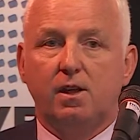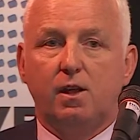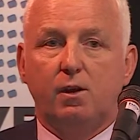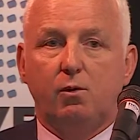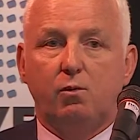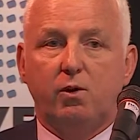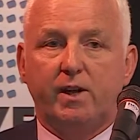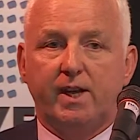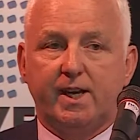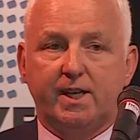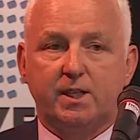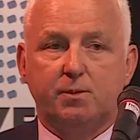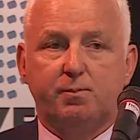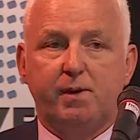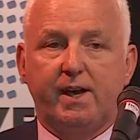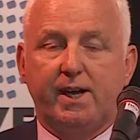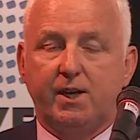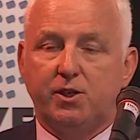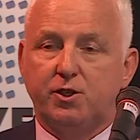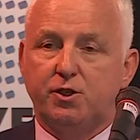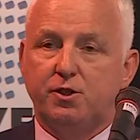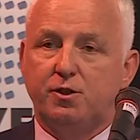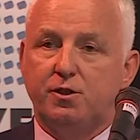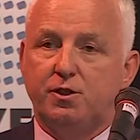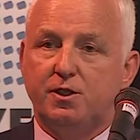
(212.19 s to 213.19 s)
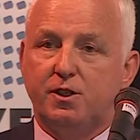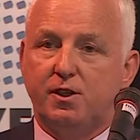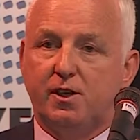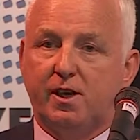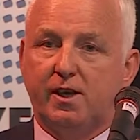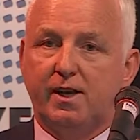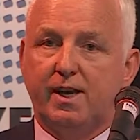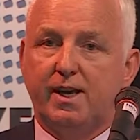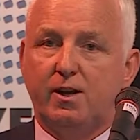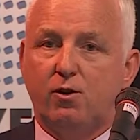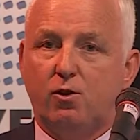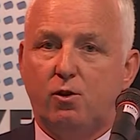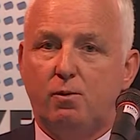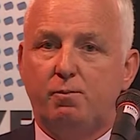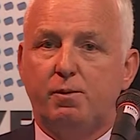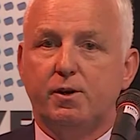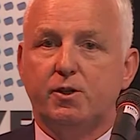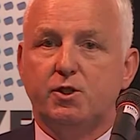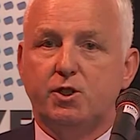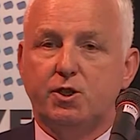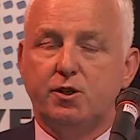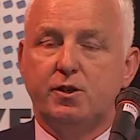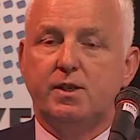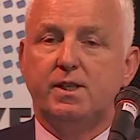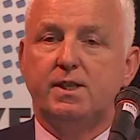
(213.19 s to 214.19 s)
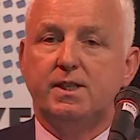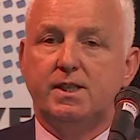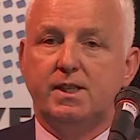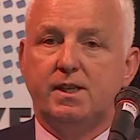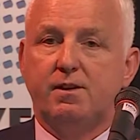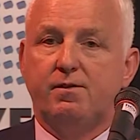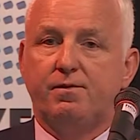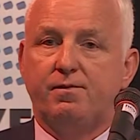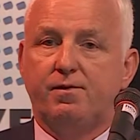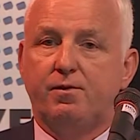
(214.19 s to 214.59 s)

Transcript: we expect you to create opportunity